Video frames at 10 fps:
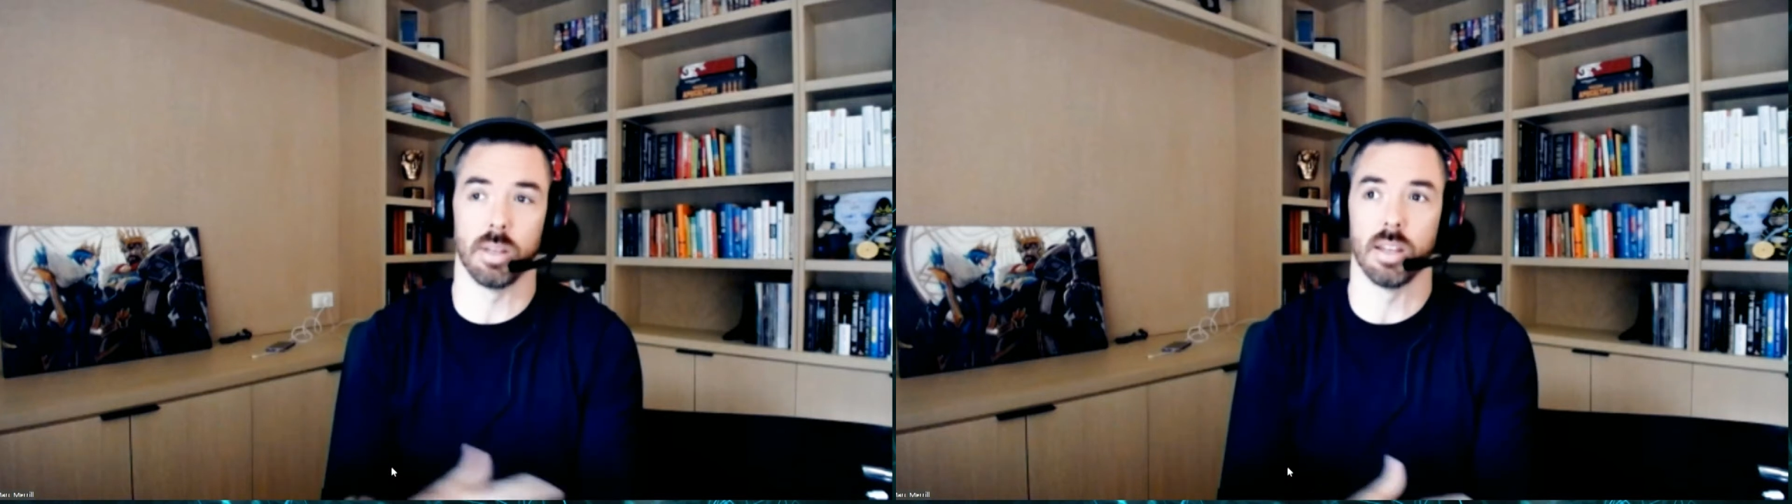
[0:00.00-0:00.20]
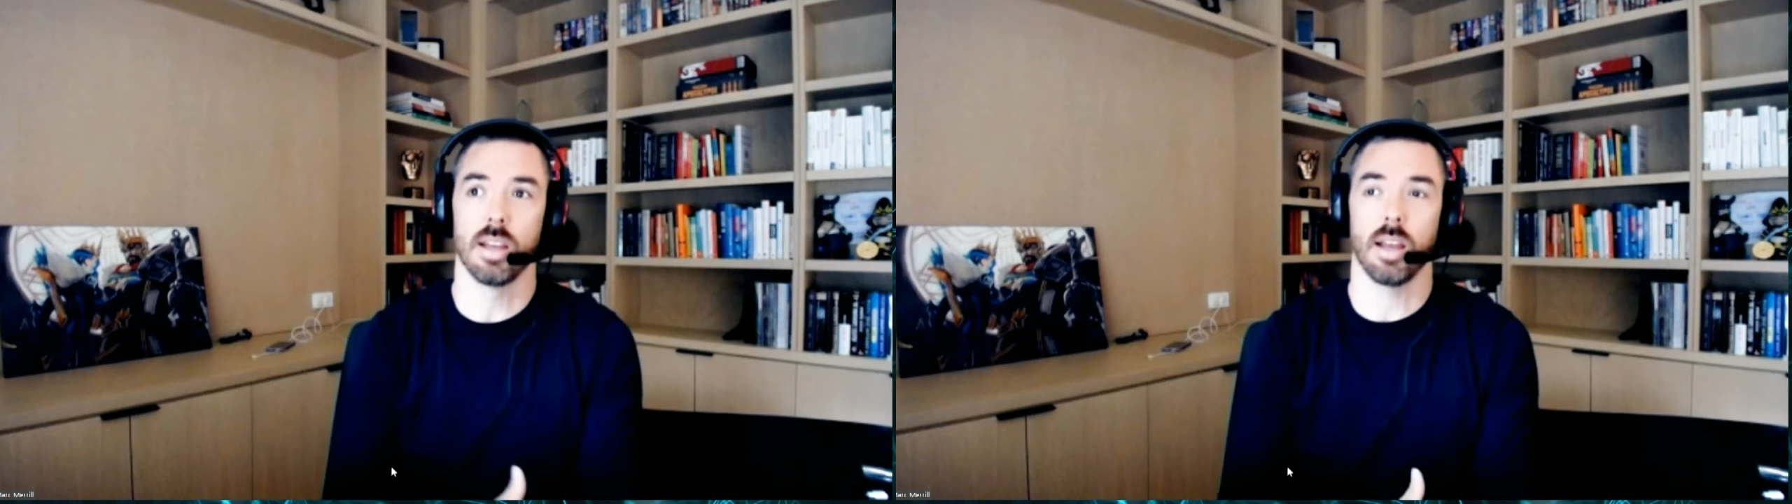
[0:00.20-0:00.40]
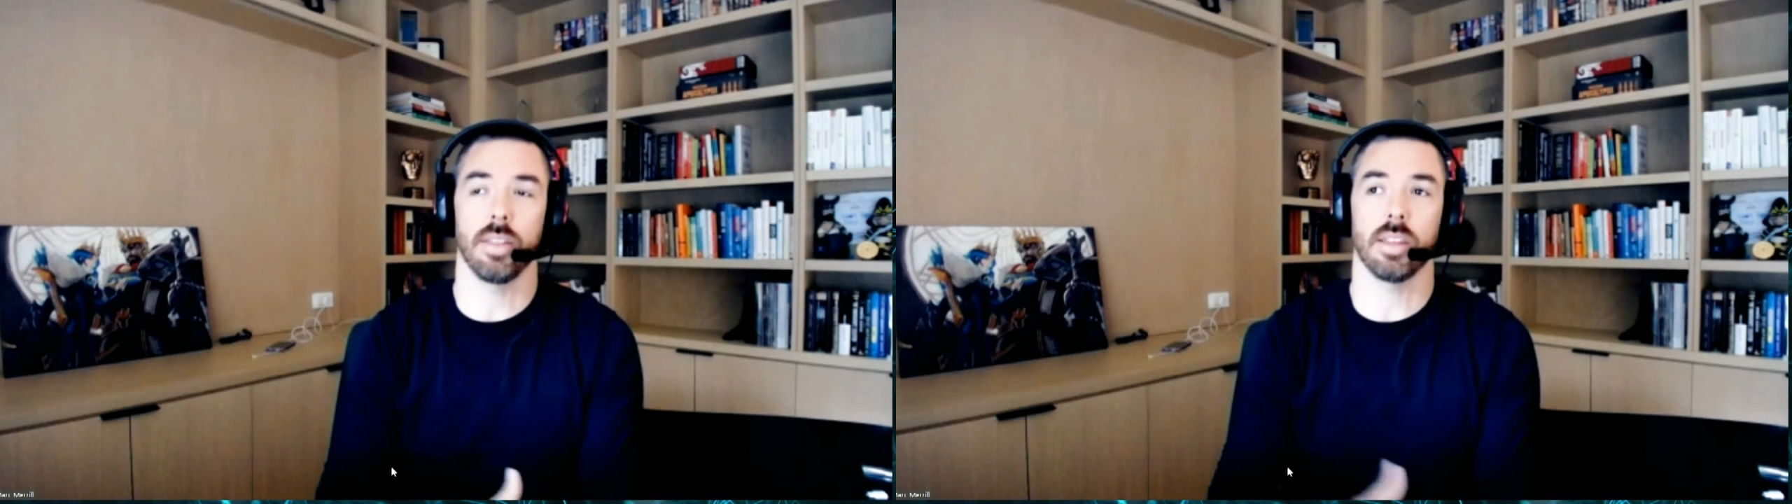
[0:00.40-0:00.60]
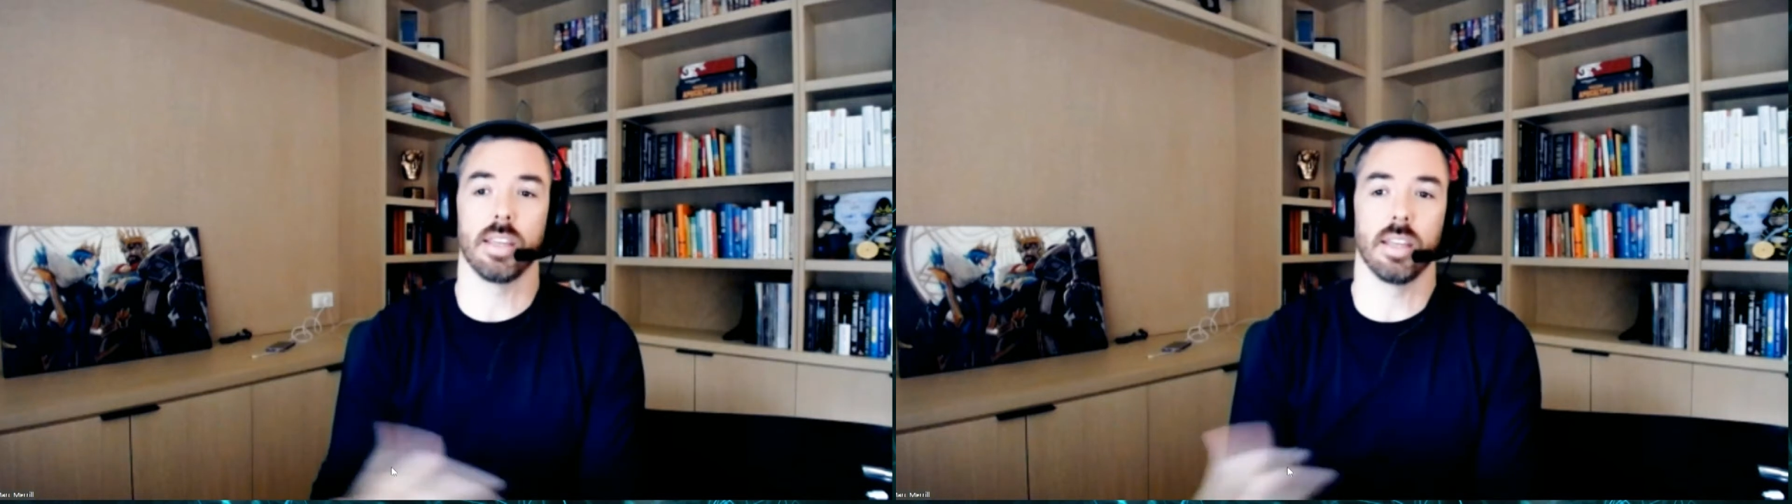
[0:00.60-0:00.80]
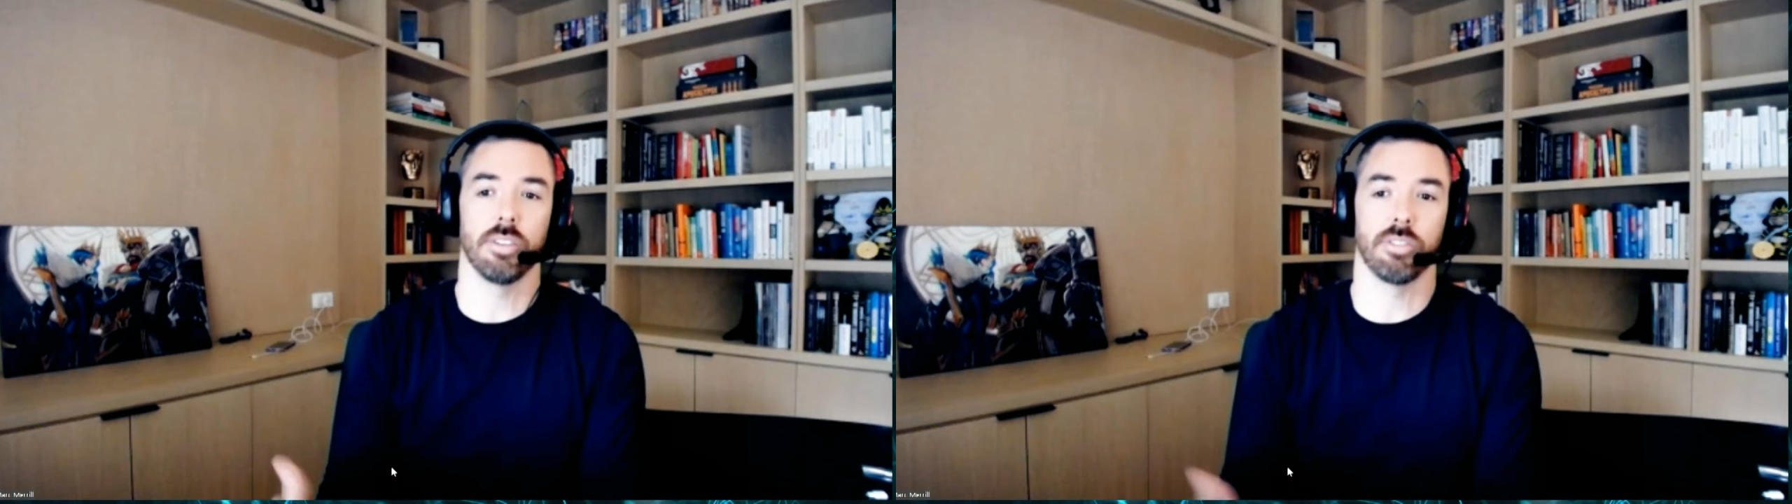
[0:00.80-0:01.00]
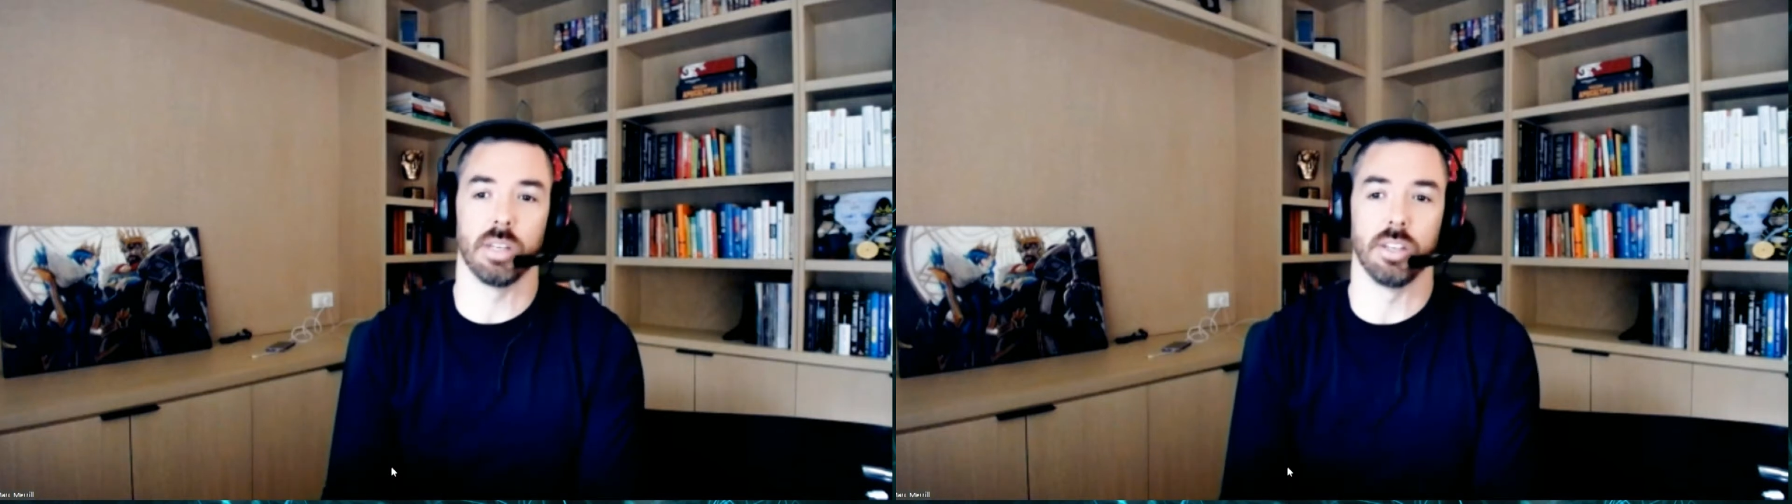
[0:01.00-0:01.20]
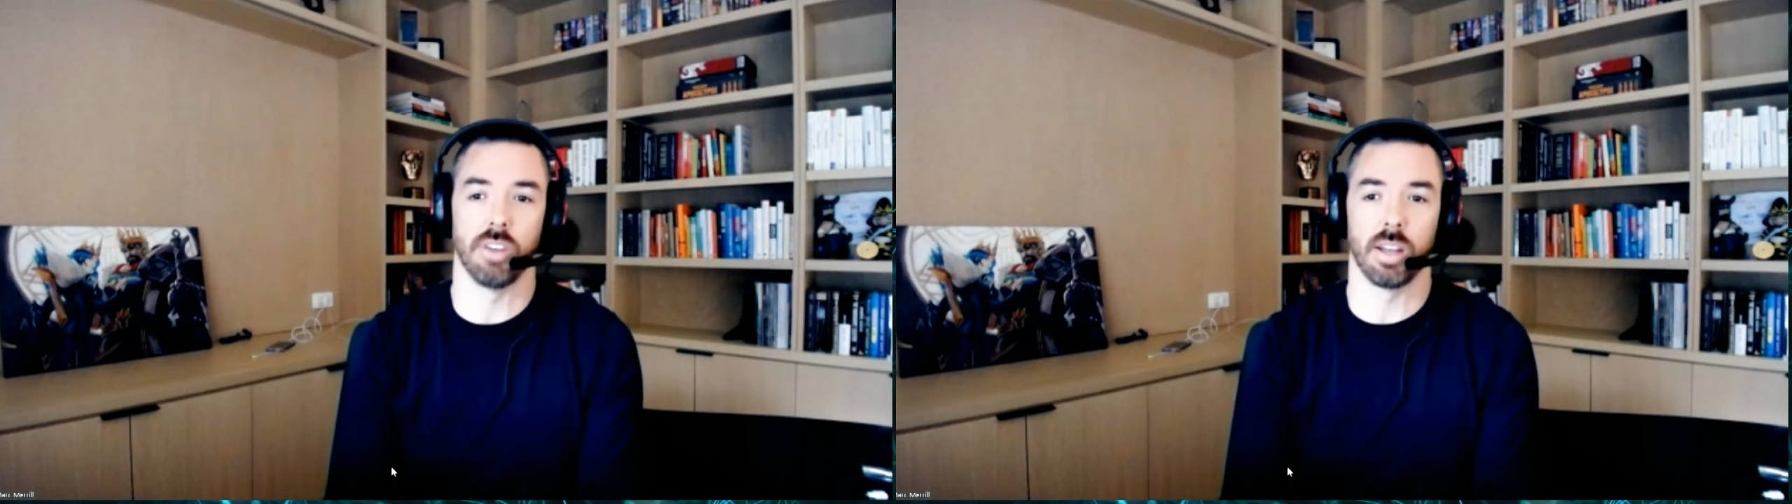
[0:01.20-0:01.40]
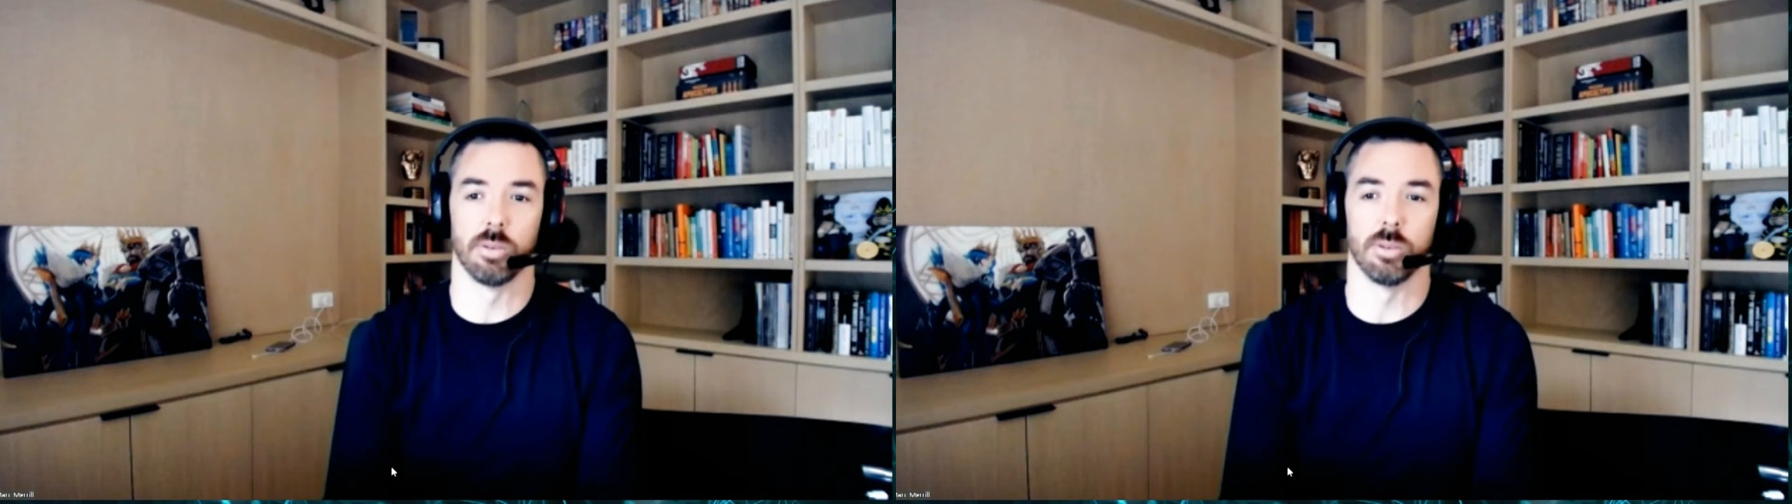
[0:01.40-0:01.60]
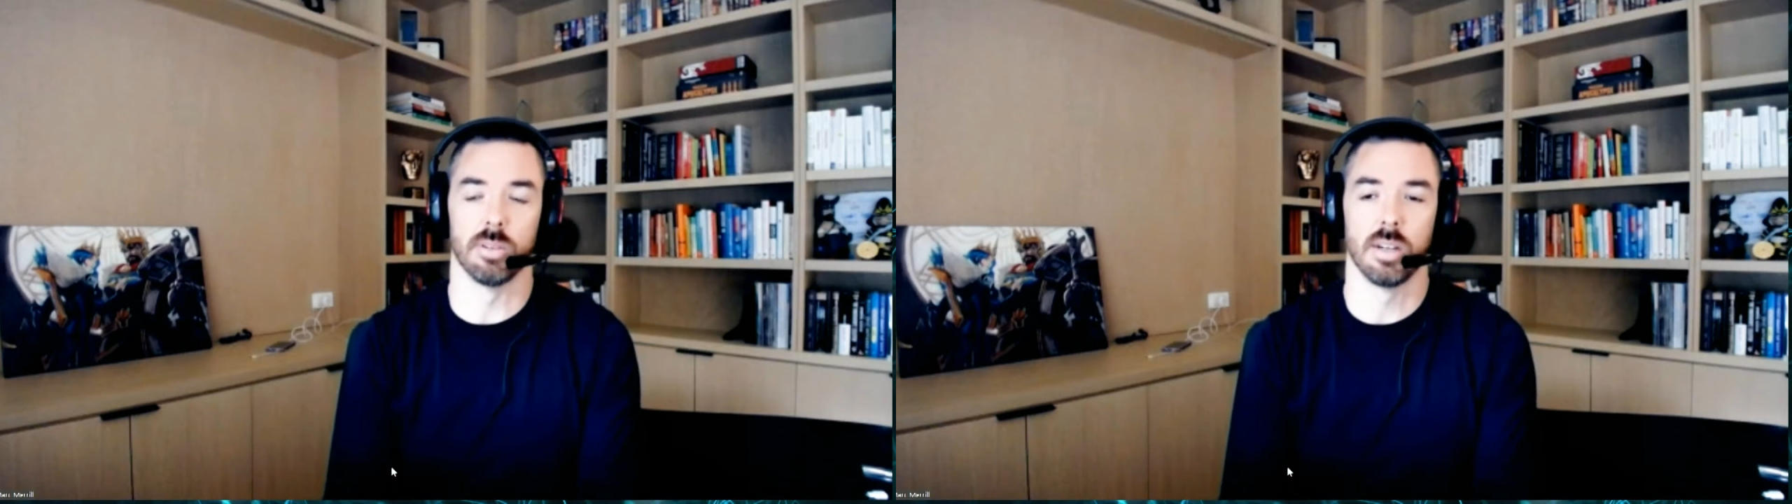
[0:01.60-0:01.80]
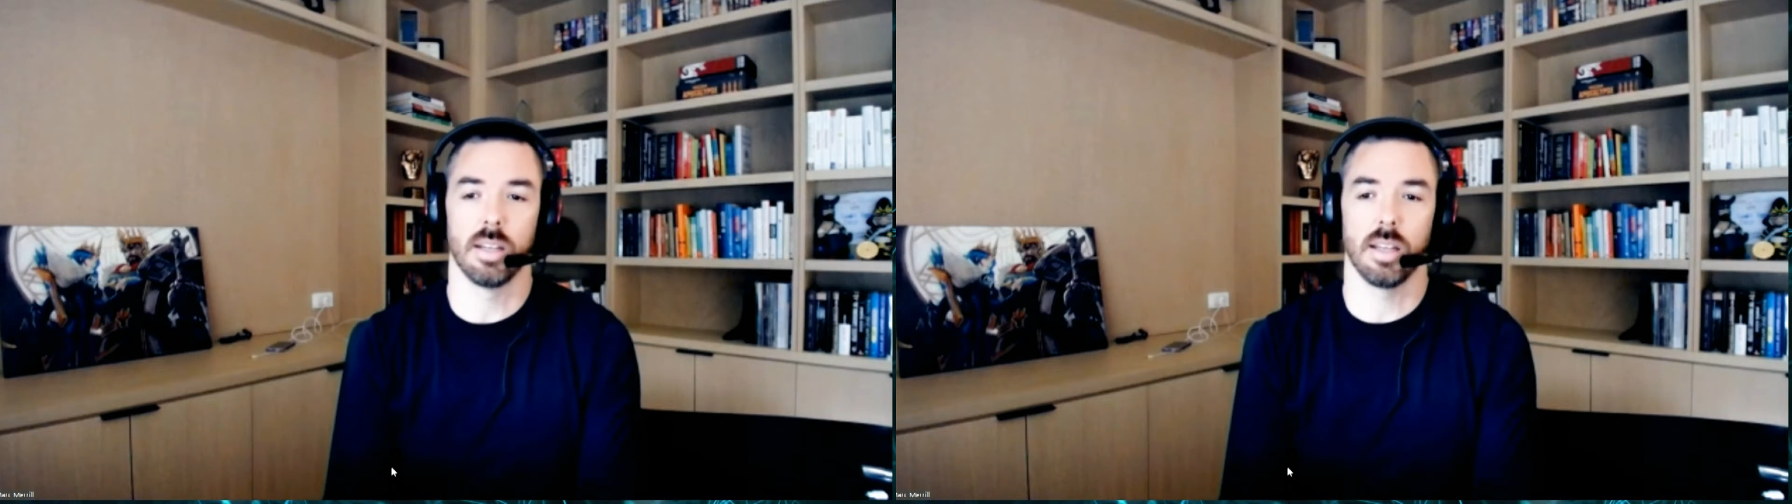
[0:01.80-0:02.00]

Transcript: but I think the industry in general